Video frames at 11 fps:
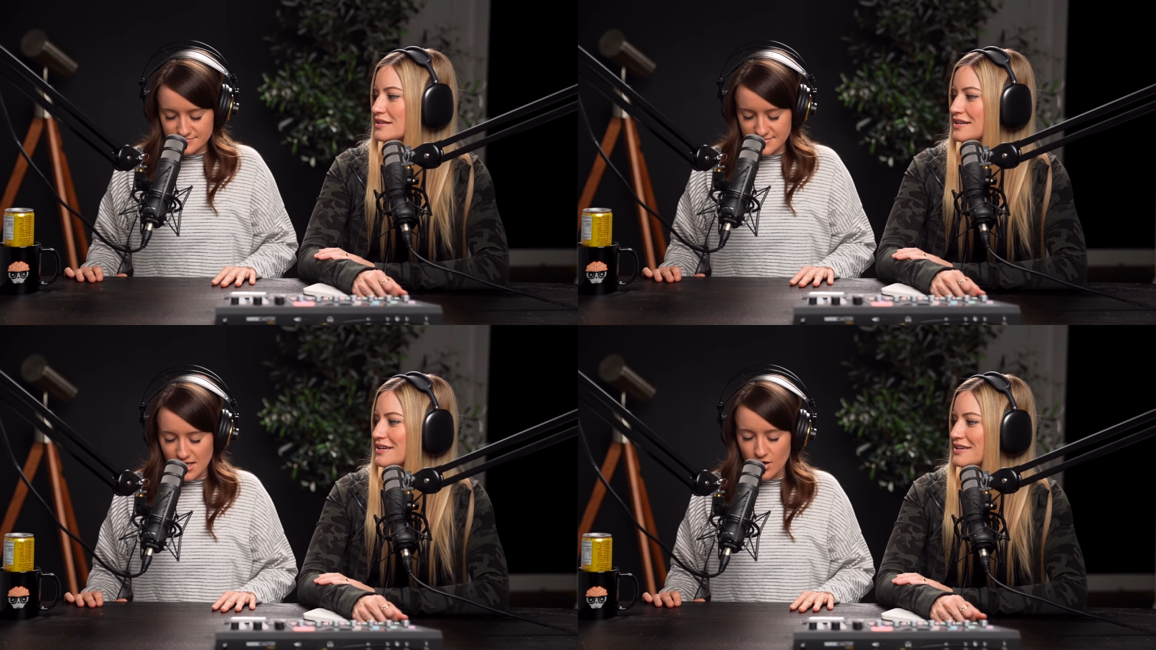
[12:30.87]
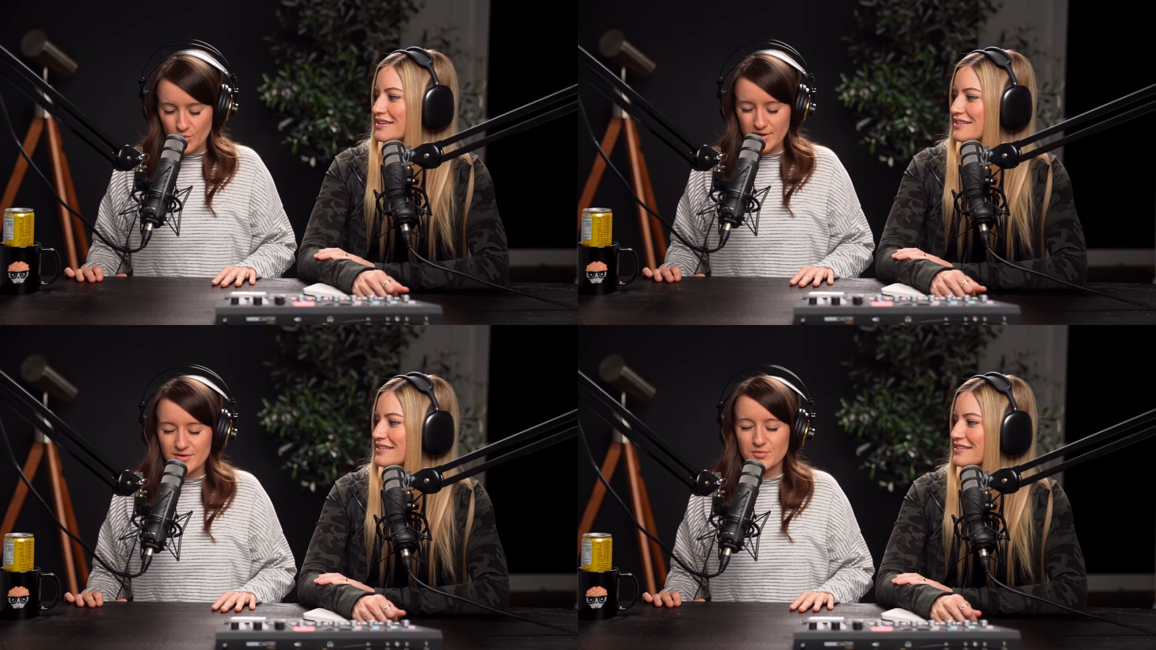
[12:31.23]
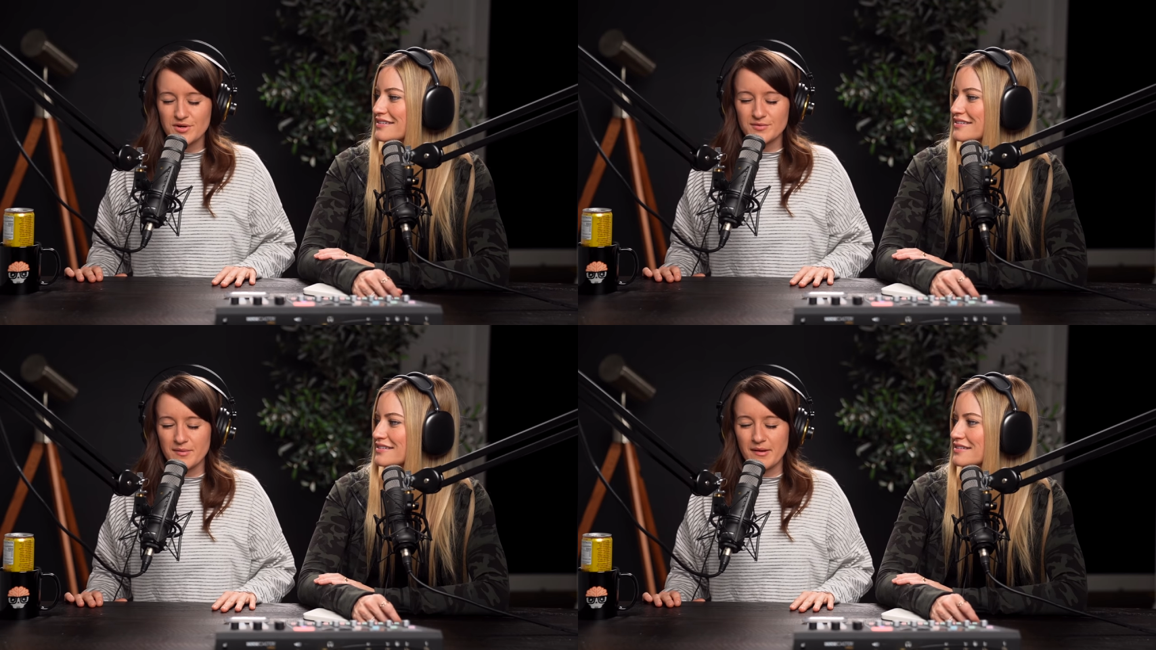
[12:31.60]
Speaker 1: No, we
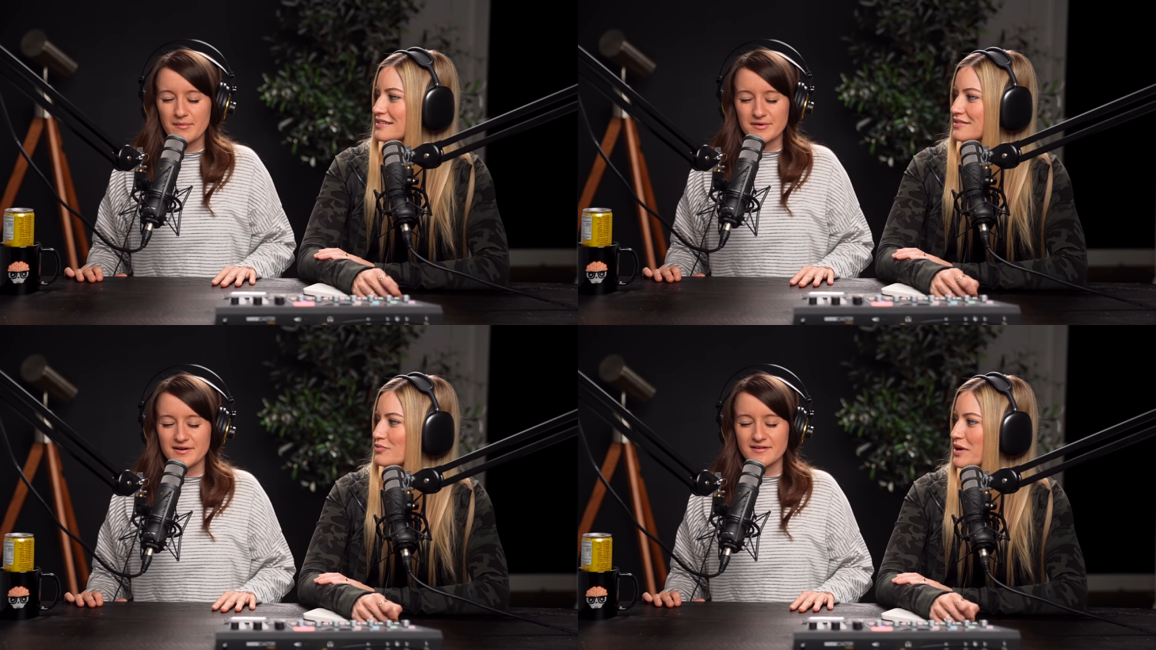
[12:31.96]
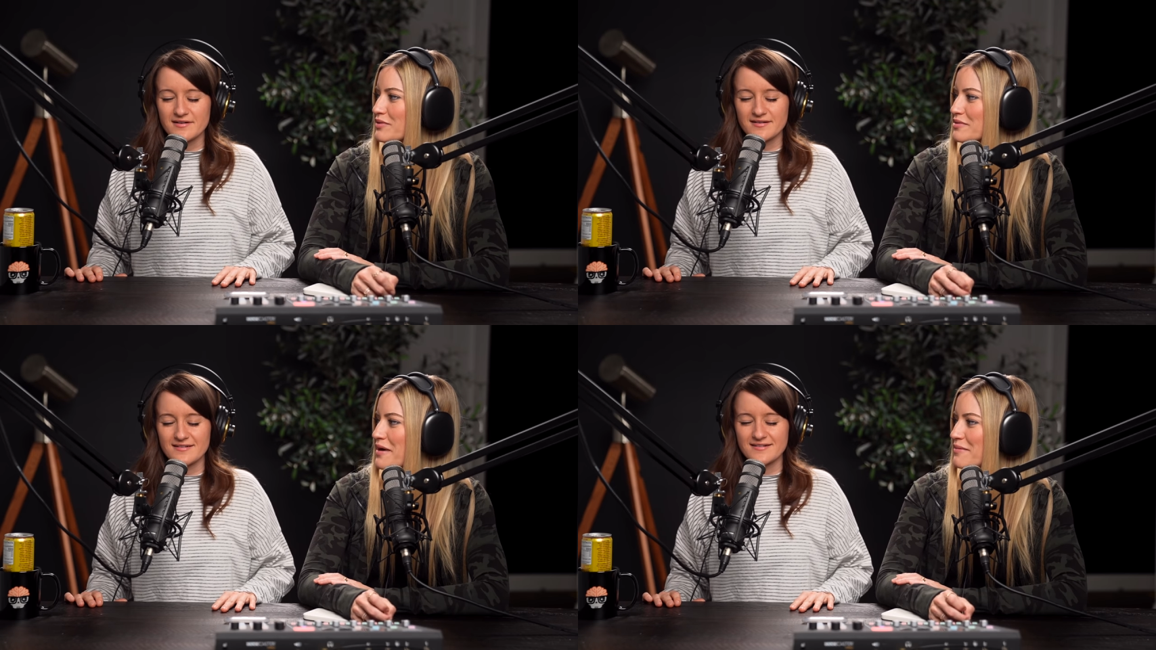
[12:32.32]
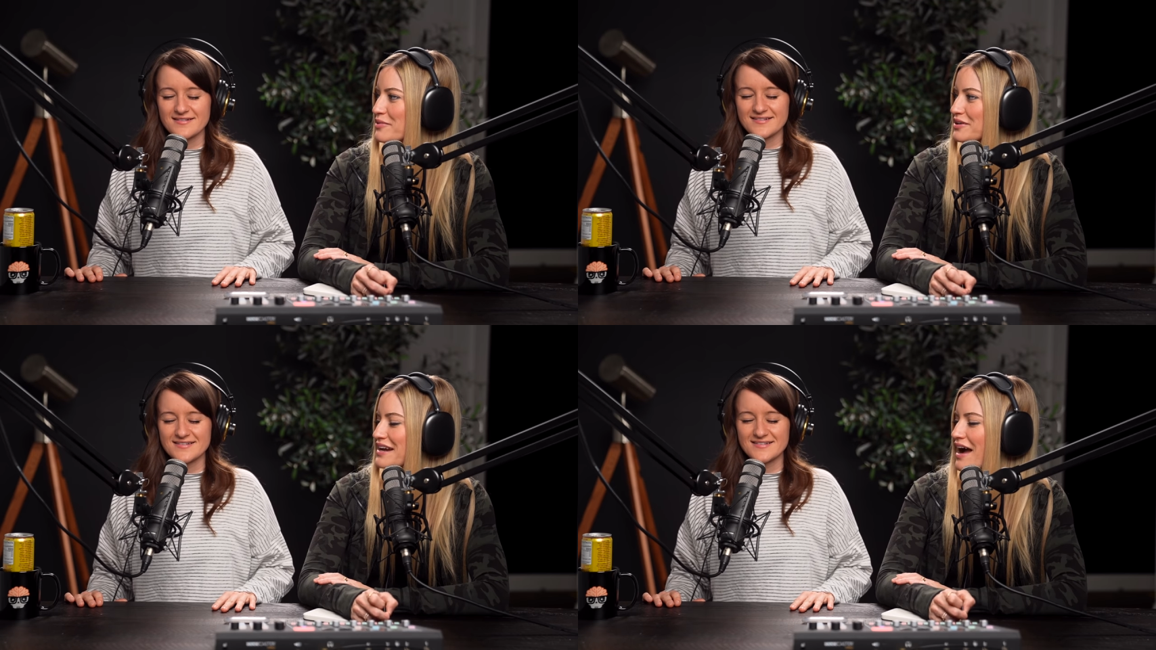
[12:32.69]
we remembered. We
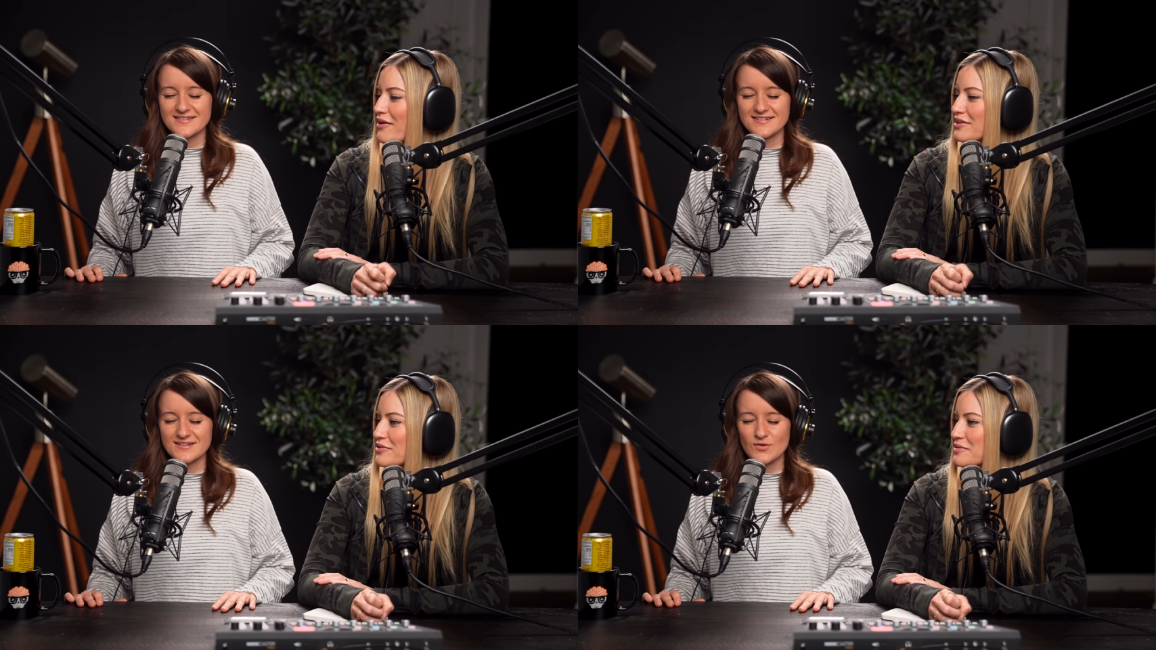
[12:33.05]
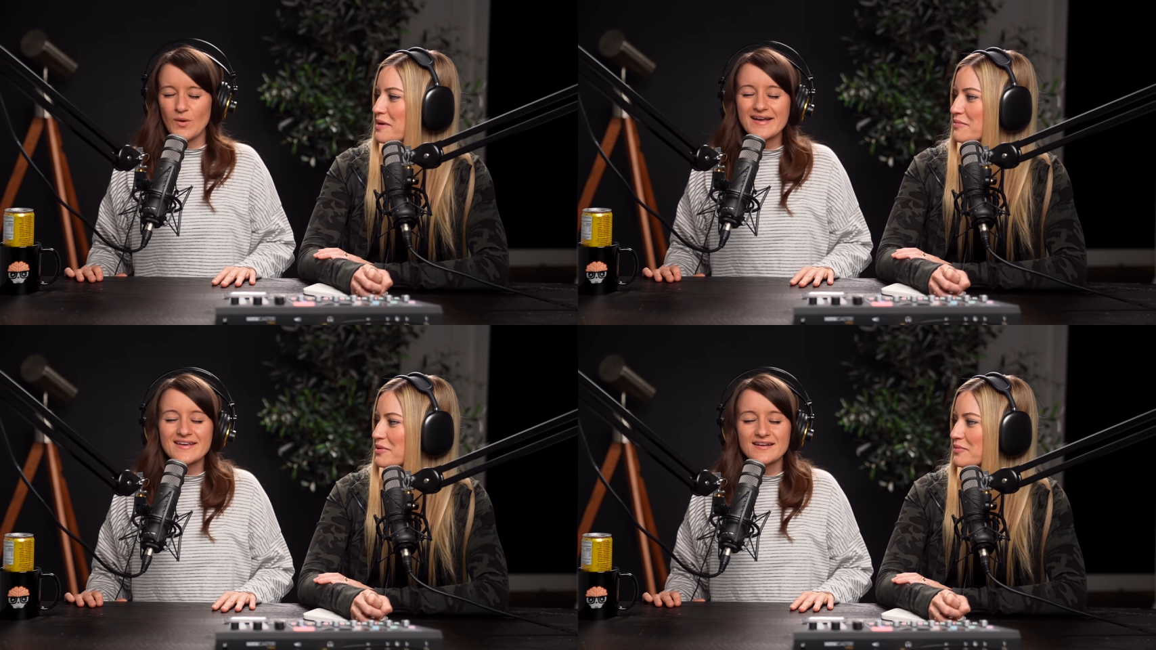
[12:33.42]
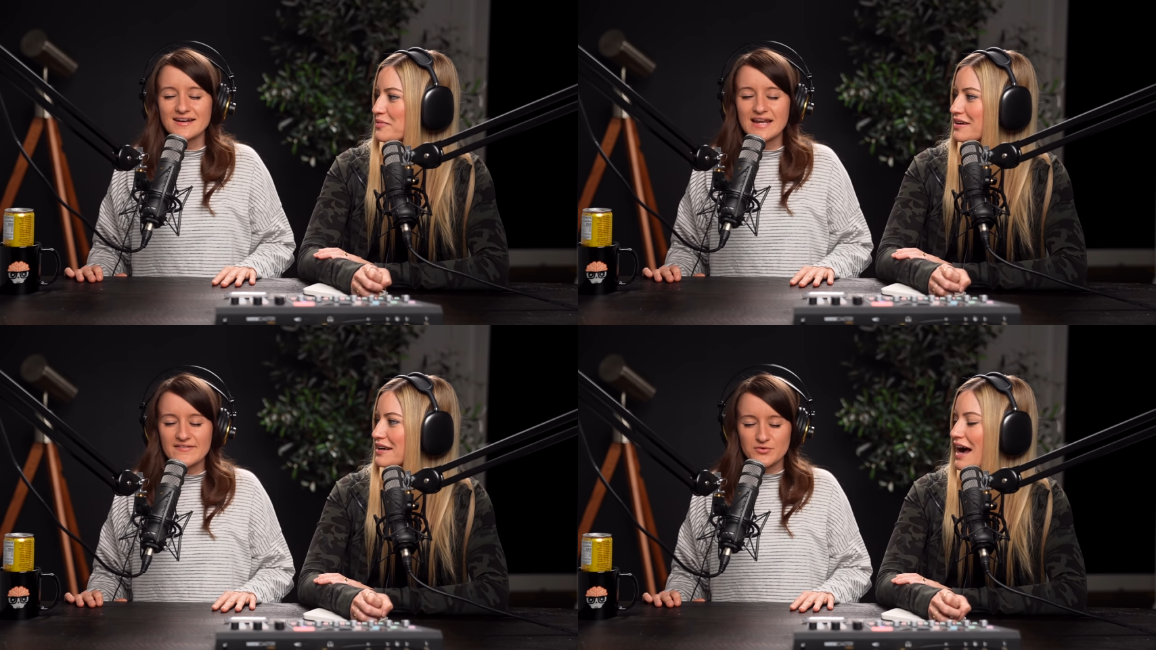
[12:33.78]
remembered. Now I don't remember. Why can
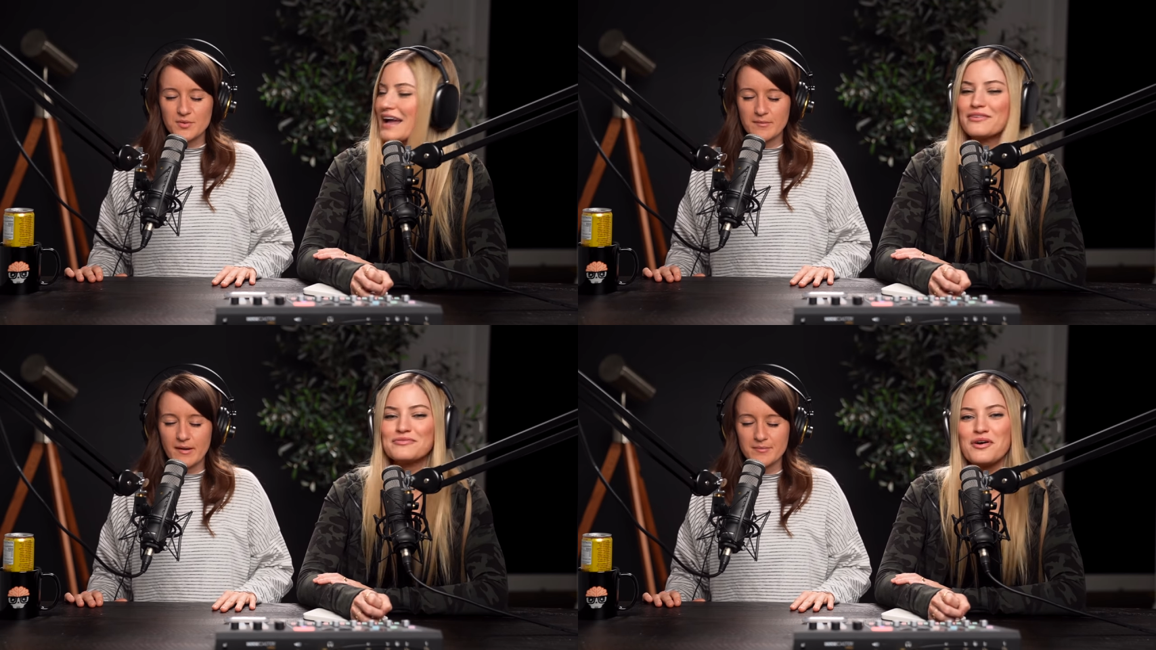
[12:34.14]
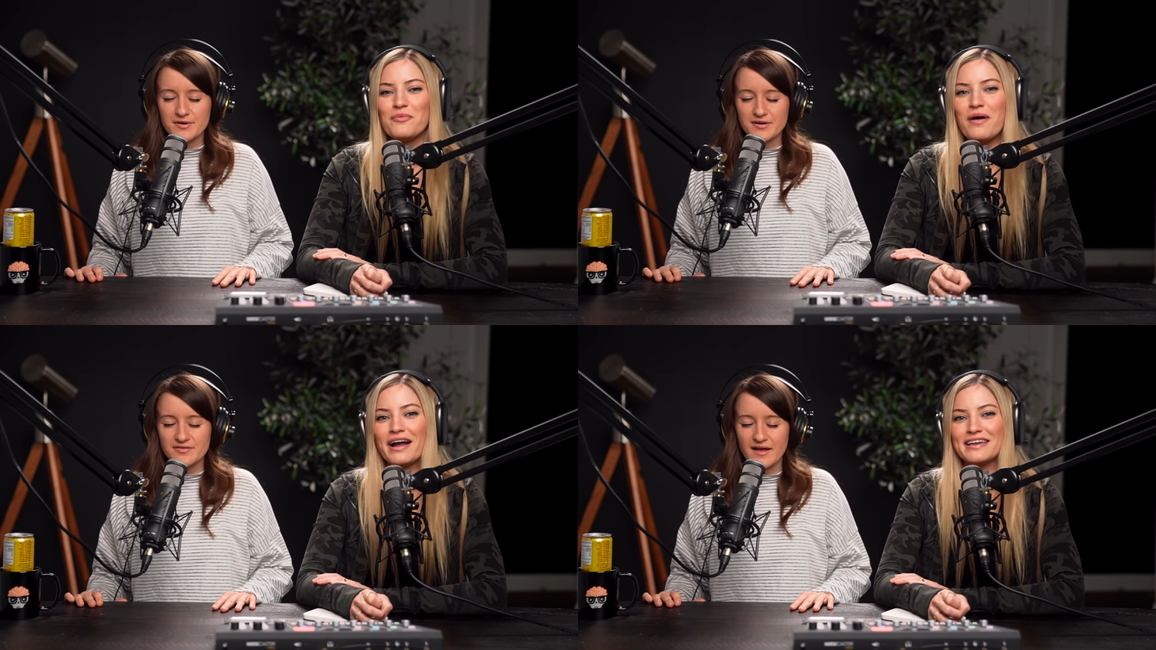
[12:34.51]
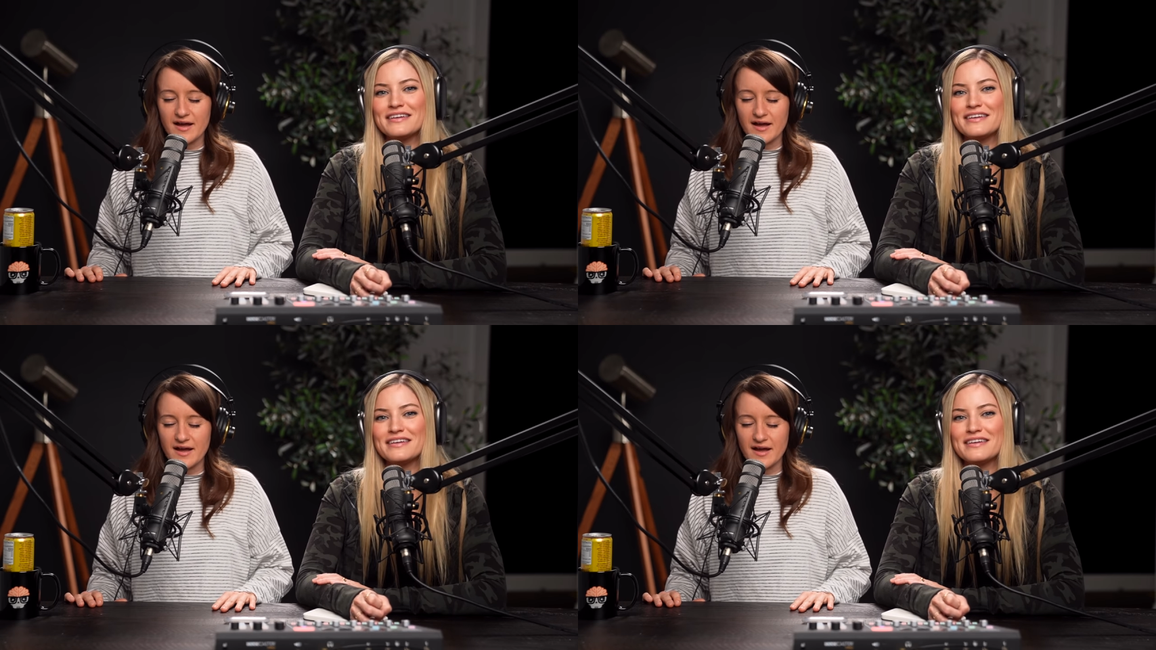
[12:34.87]
I never I remember that